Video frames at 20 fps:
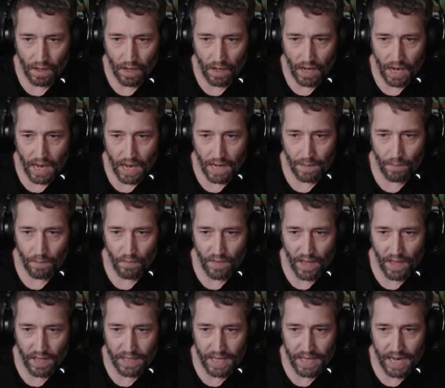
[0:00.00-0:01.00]
And then move
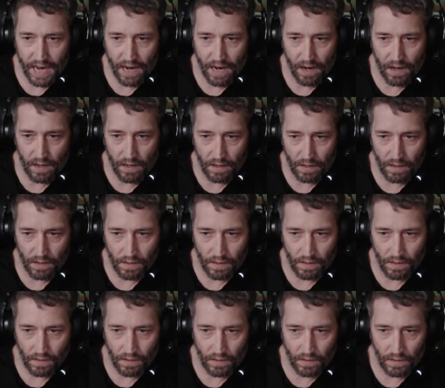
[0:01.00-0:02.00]
that there.
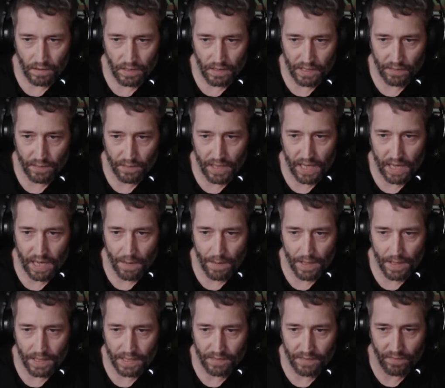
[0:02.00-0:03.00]
Let's see if we can compact
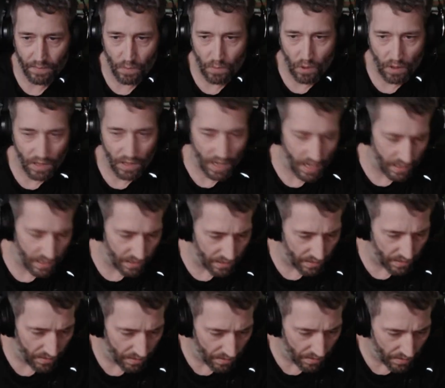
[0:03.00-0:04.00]
this even more, guys.
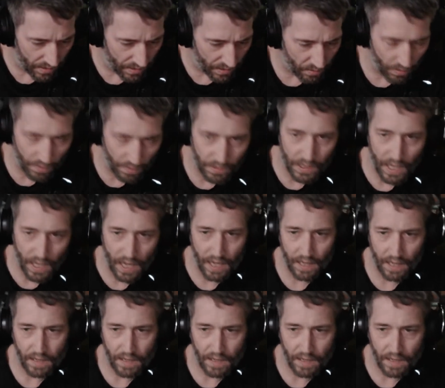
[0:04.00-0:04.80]
That's what I'm saying.